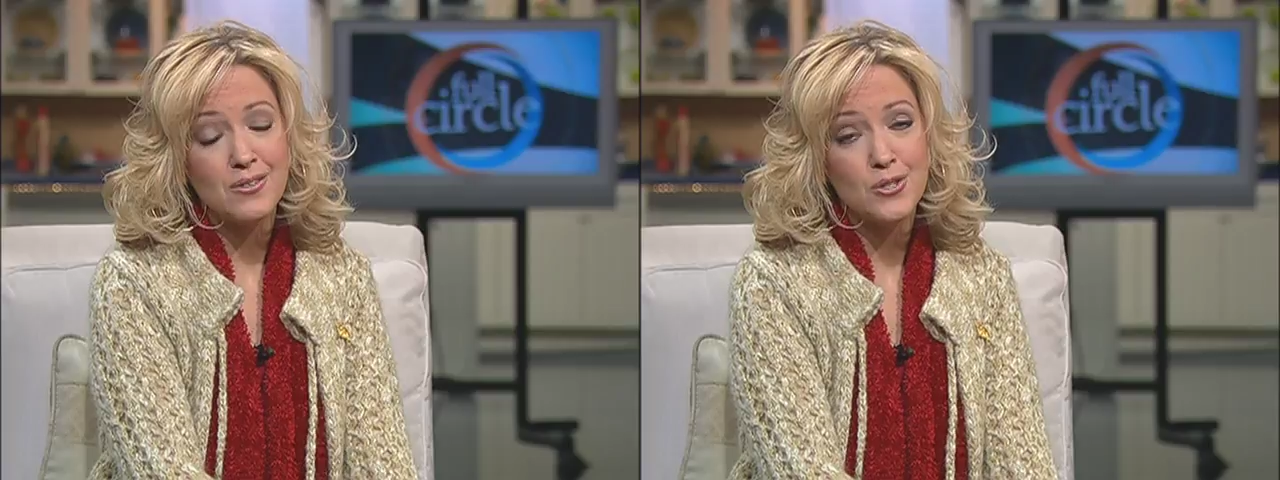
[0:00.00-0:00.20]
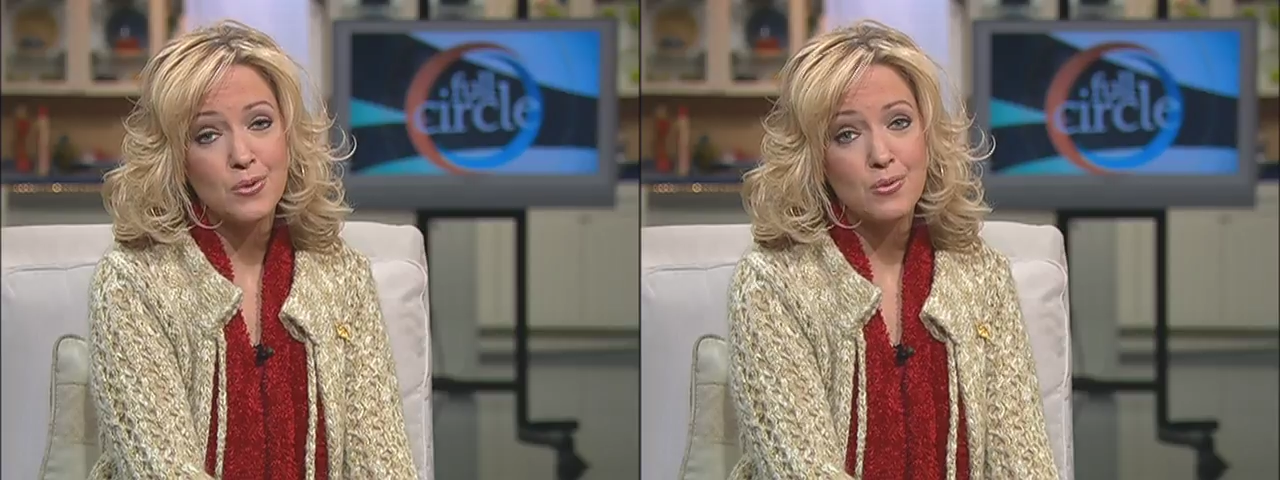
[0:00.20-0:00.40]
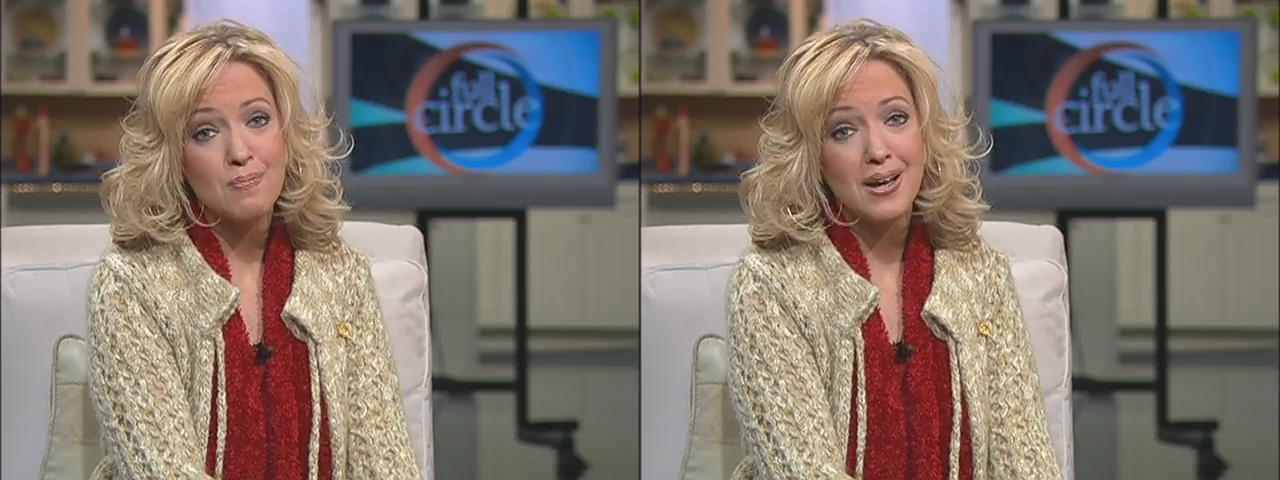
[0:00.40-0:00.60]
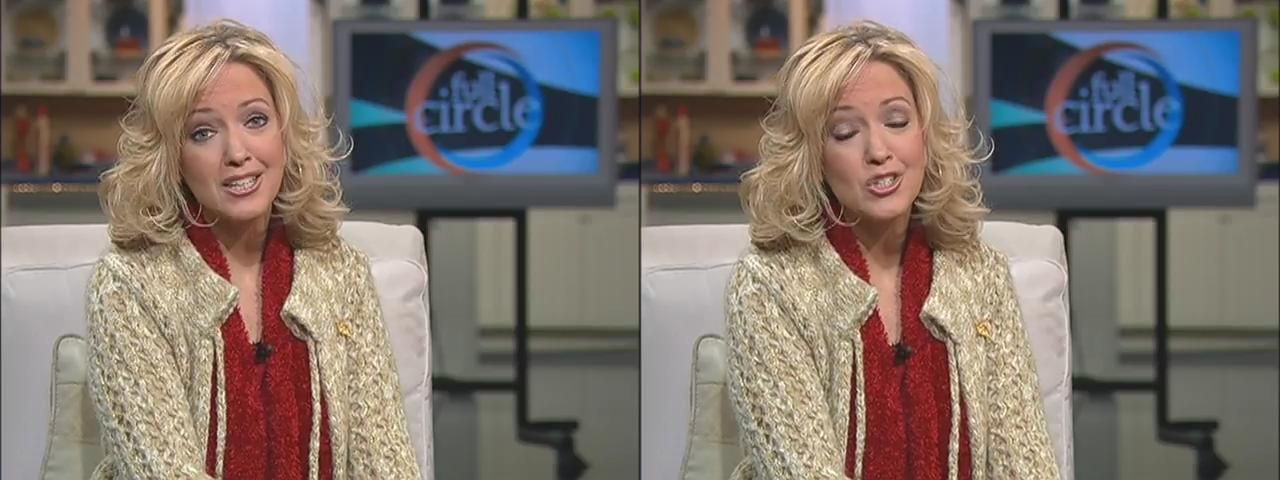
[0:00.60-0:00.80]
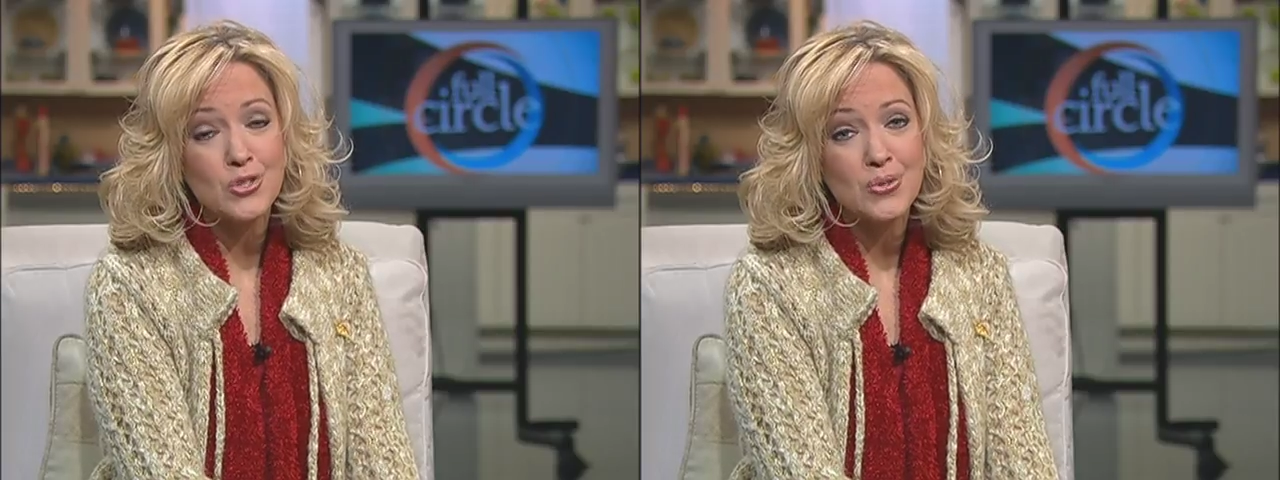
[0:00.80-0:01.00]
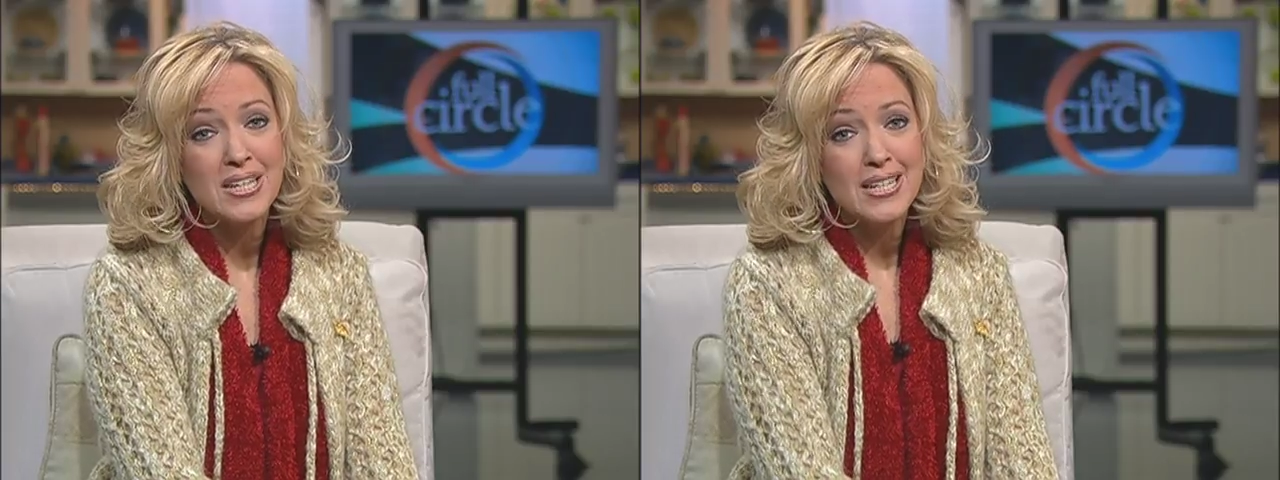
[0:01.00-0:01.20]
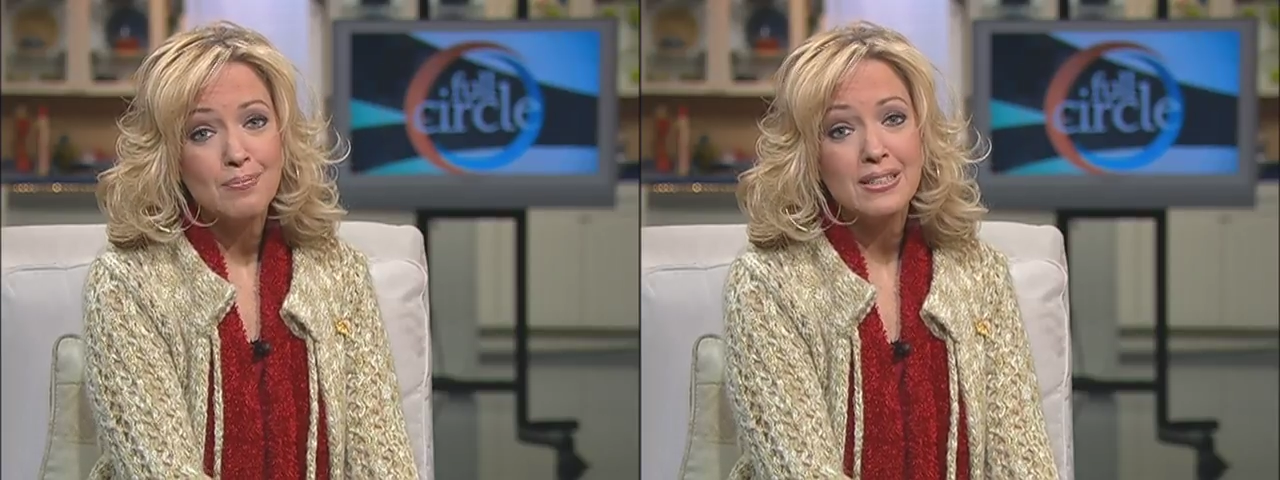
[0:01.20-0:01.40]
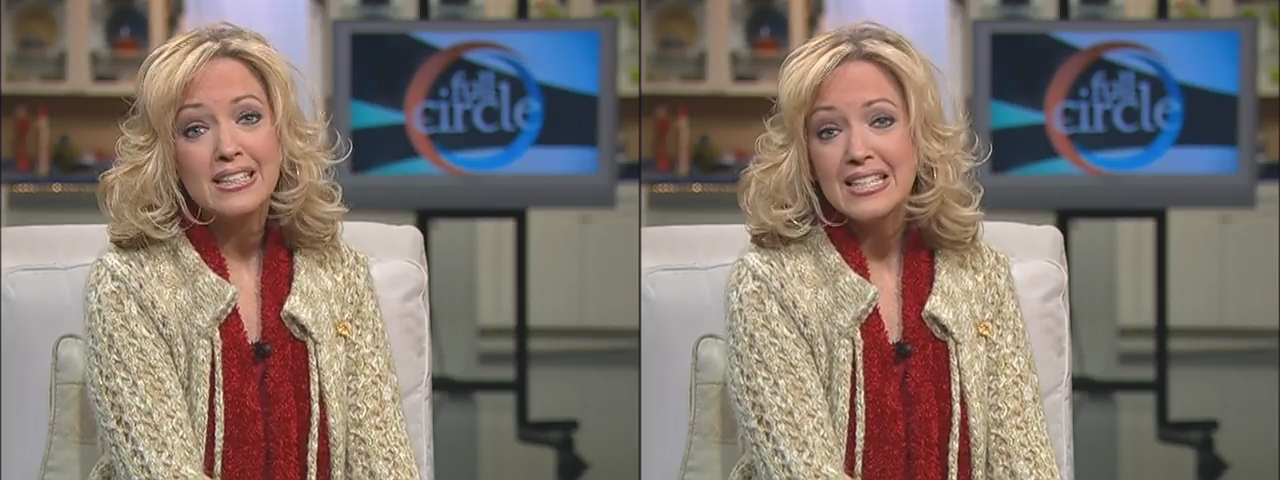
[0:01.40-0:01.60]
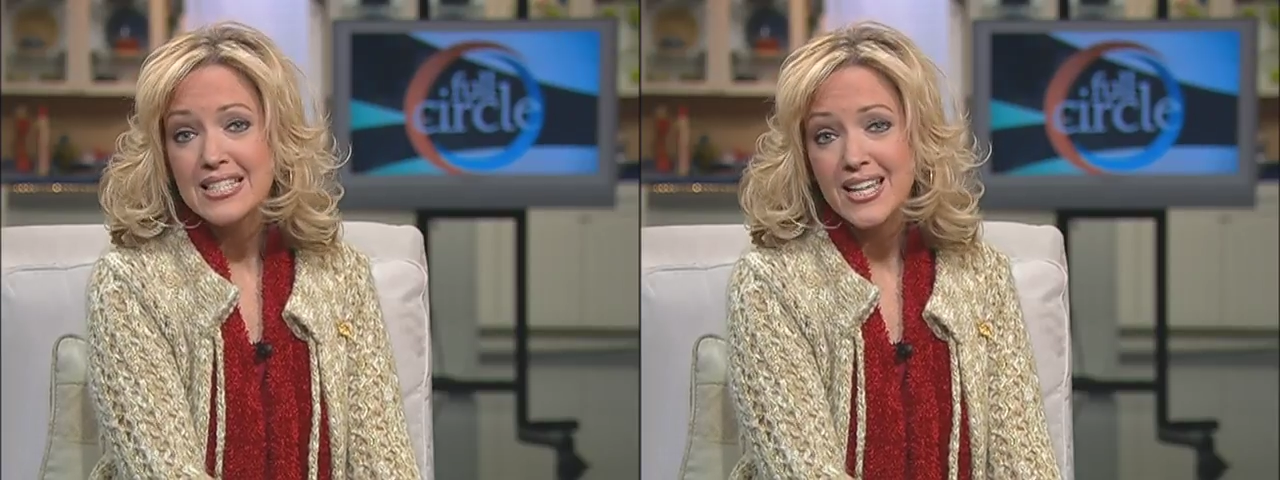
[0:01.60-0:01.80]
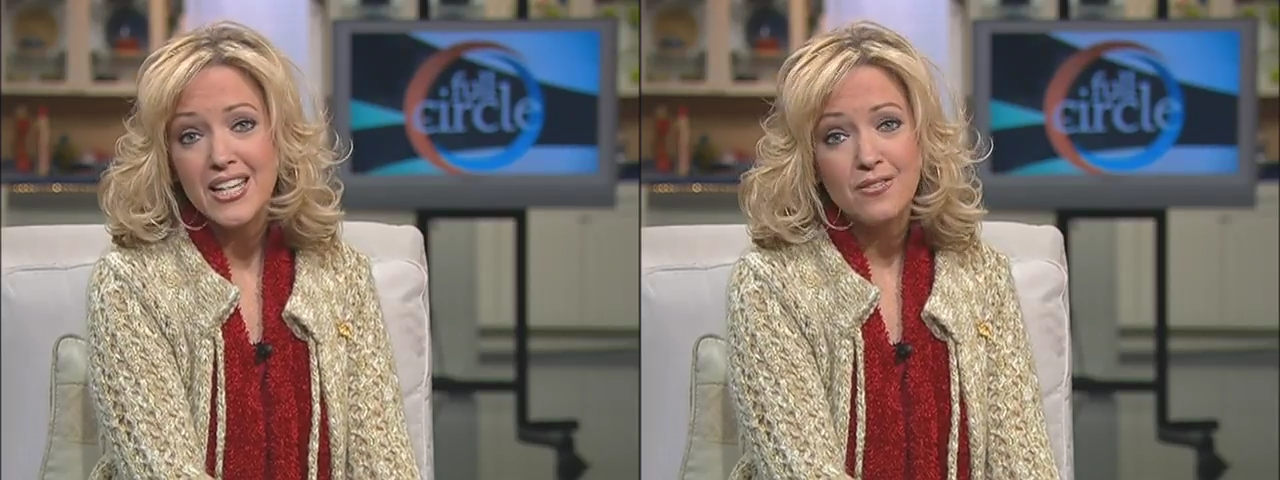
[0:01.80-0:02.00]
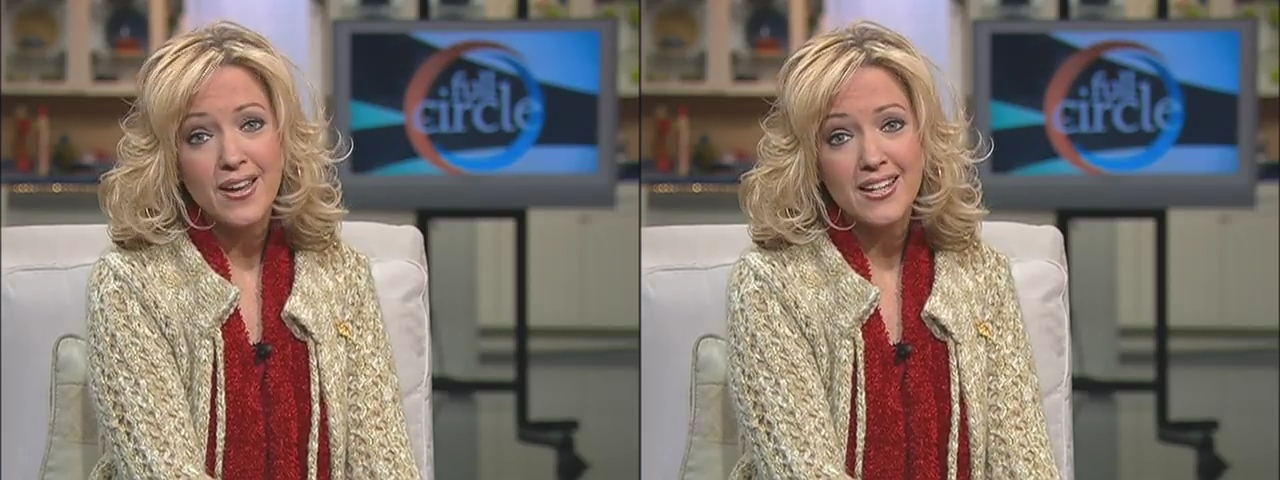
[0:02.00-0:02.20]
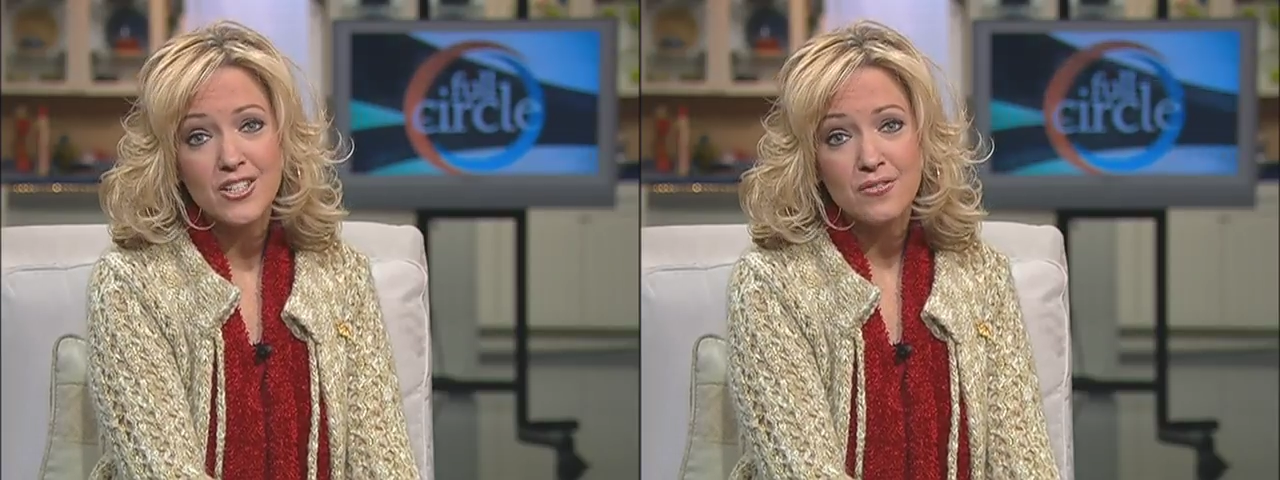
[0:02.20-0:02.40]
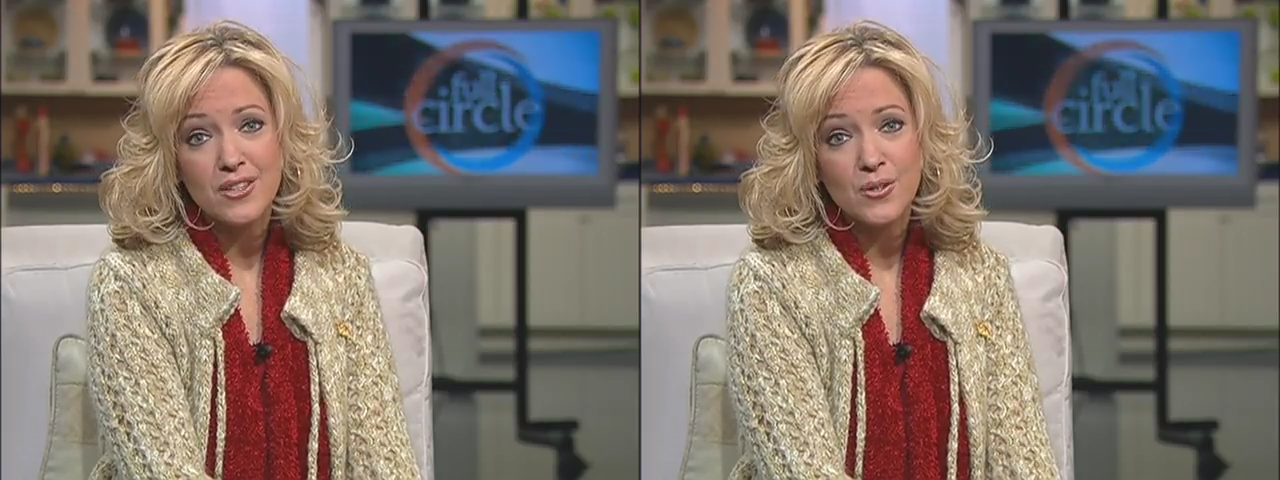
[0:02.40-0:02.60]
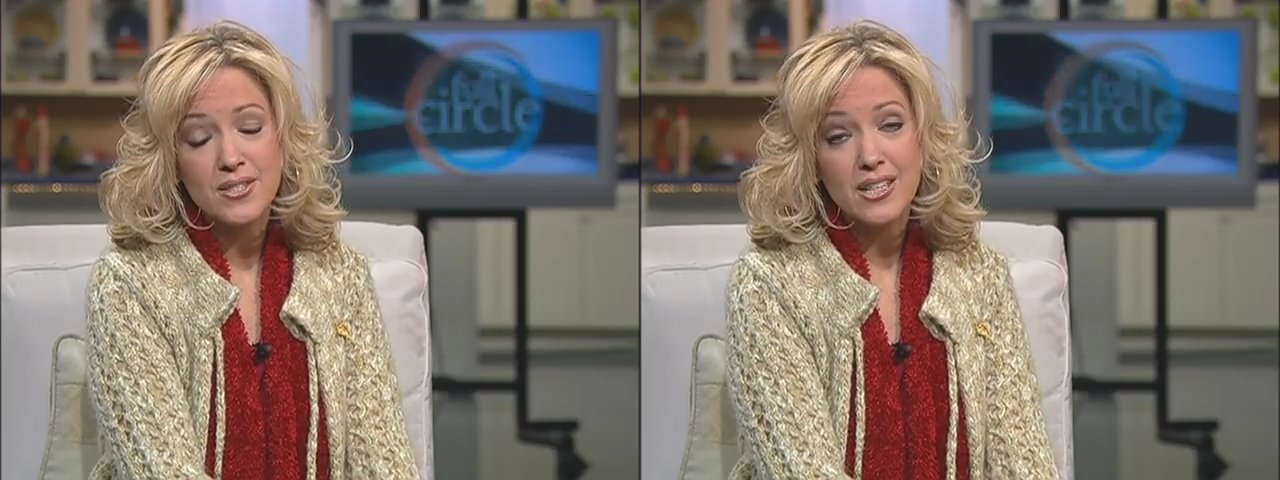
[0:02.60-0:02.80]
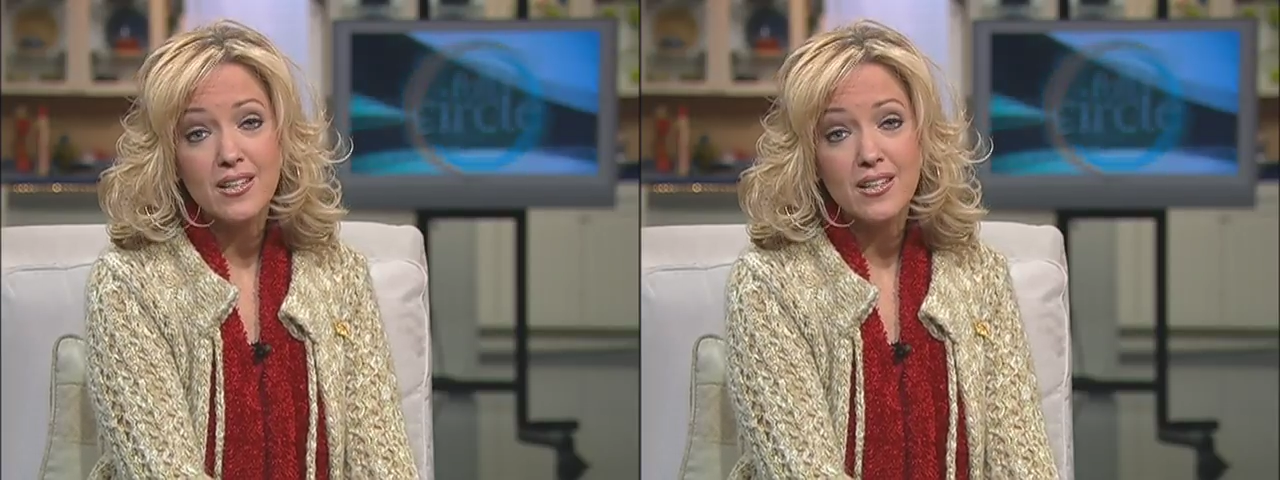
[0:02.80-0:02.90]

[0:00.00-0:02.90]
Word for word: I just want to remind you, please take advantage of those.